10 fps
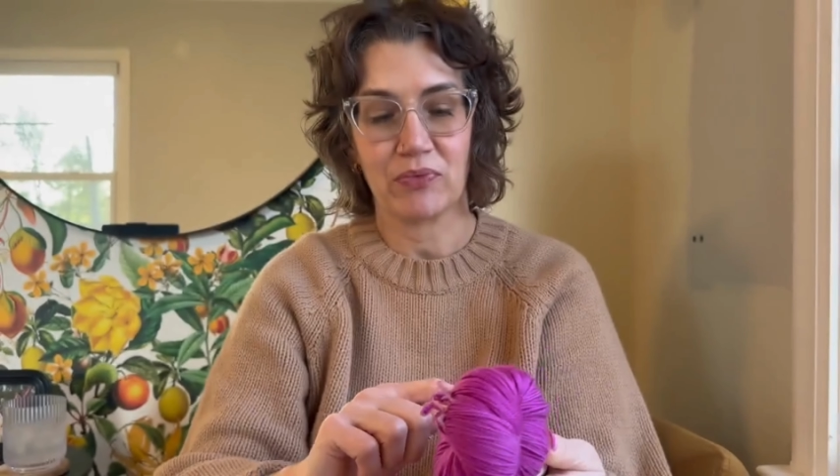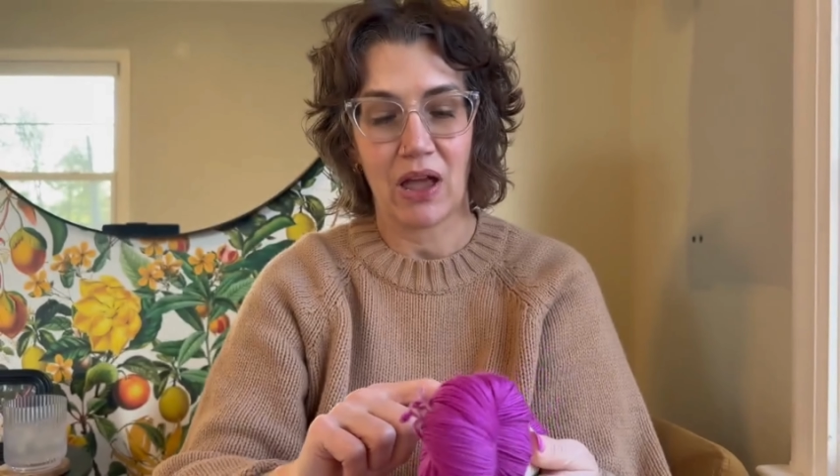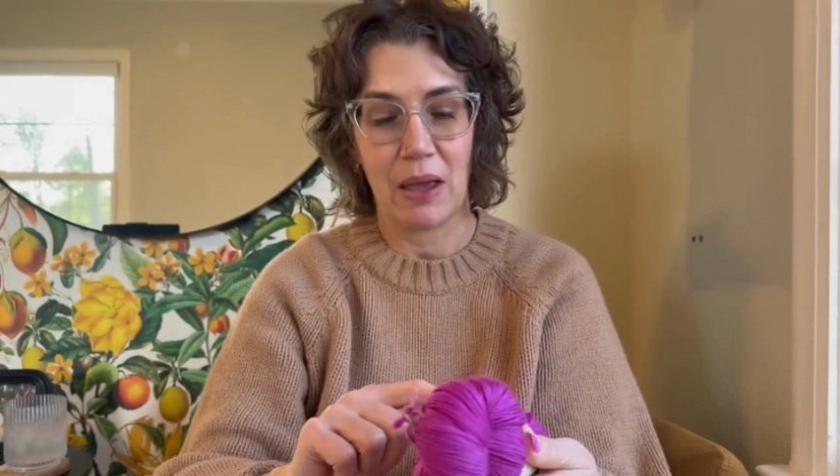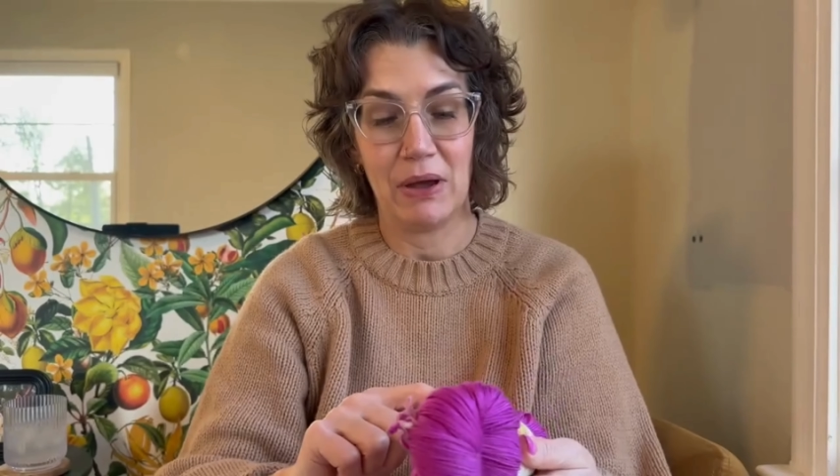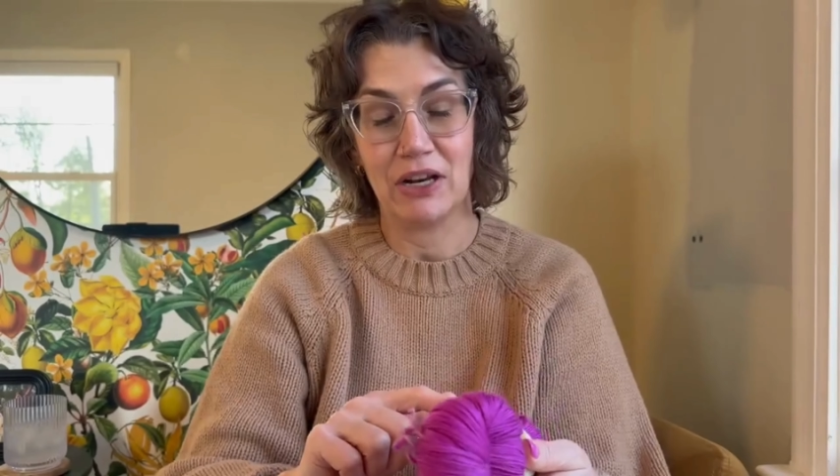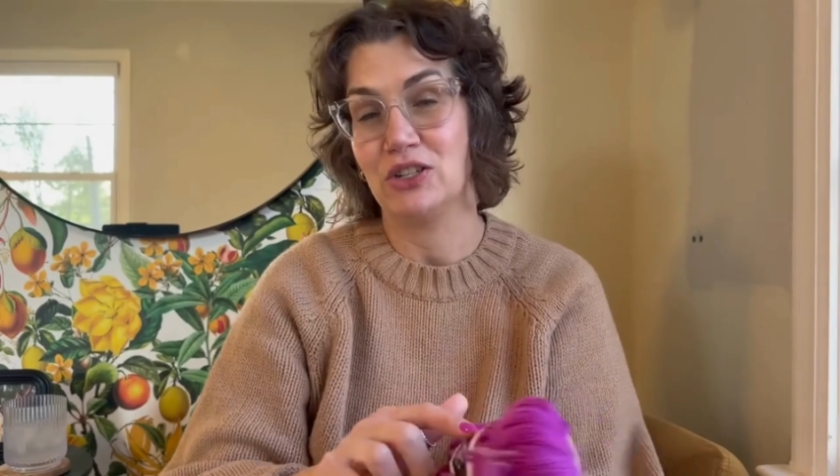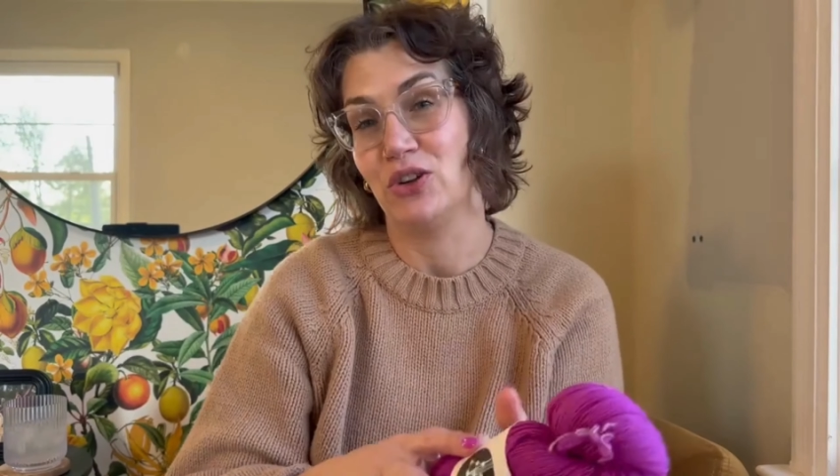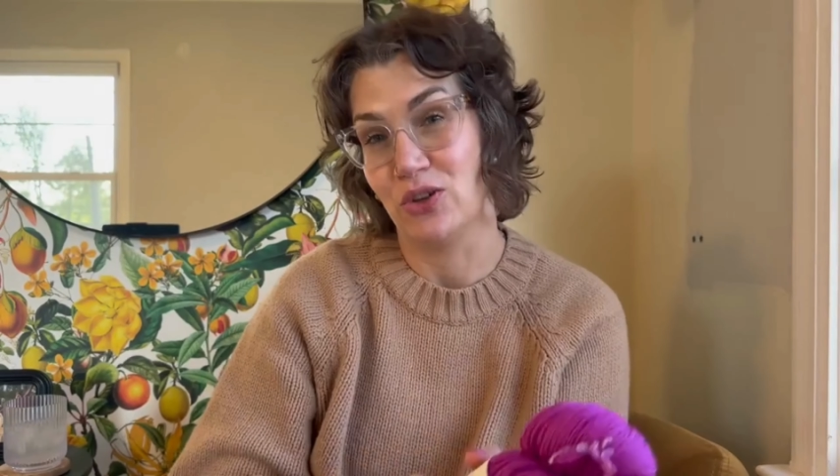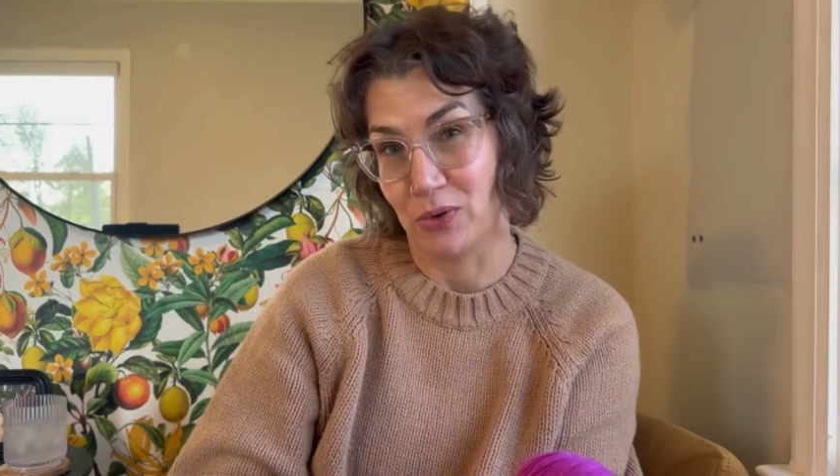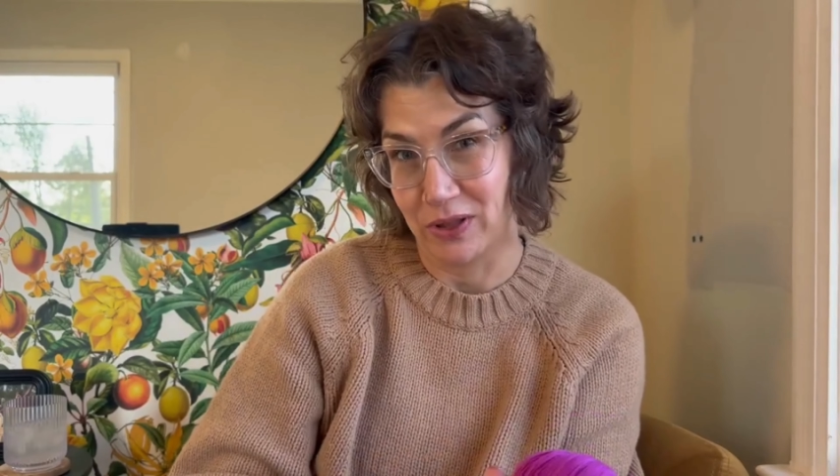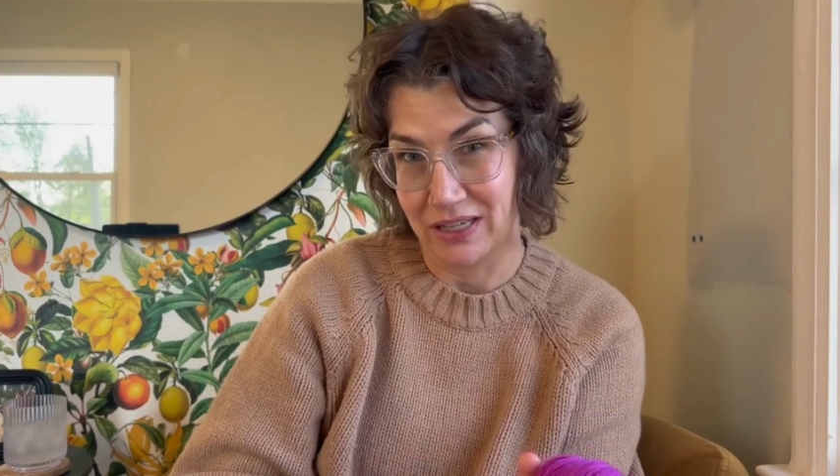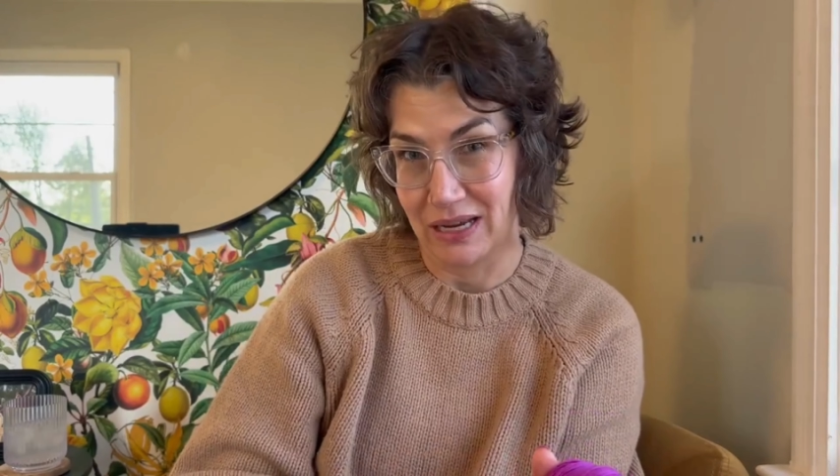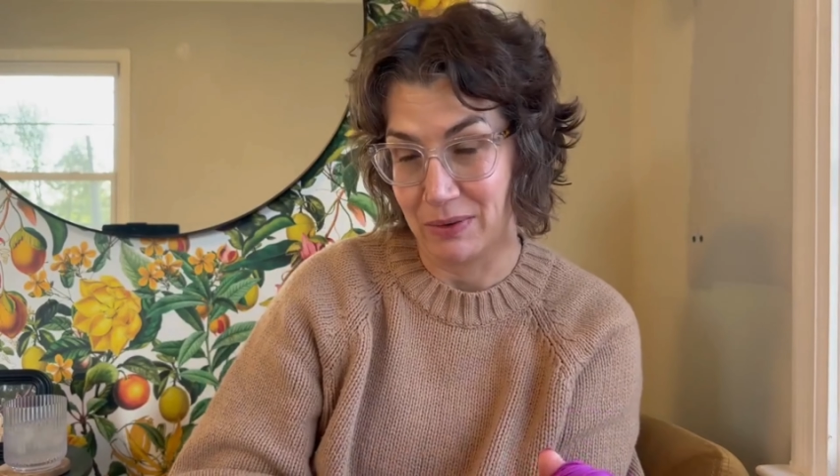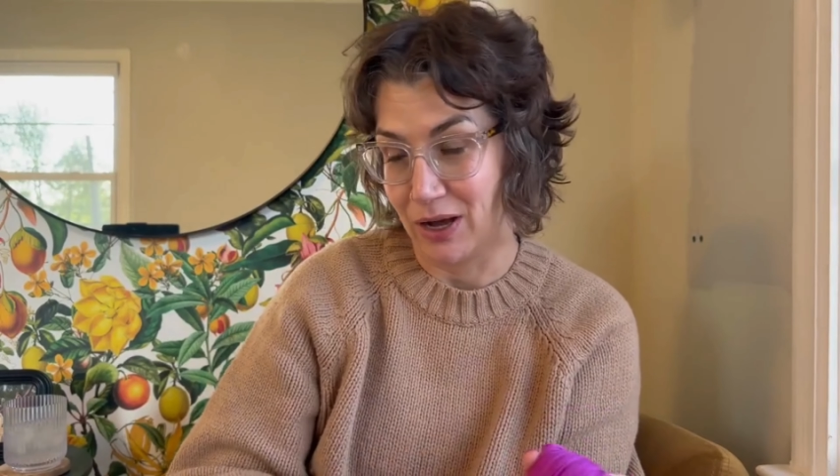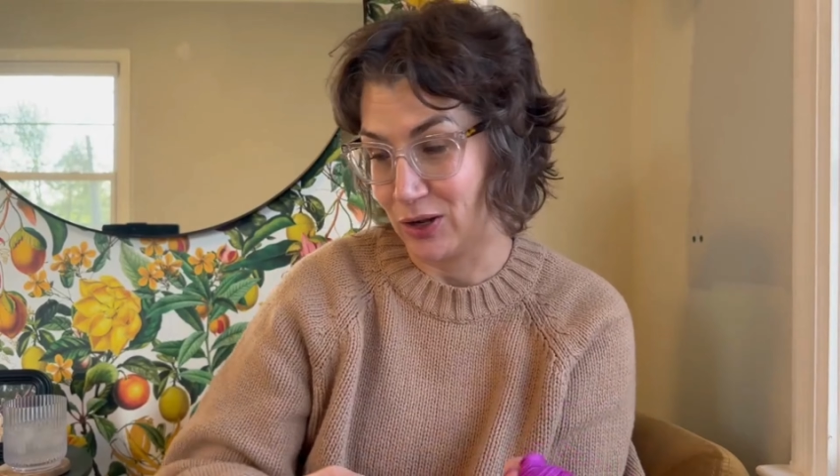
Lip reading: I picked two that were in the same color,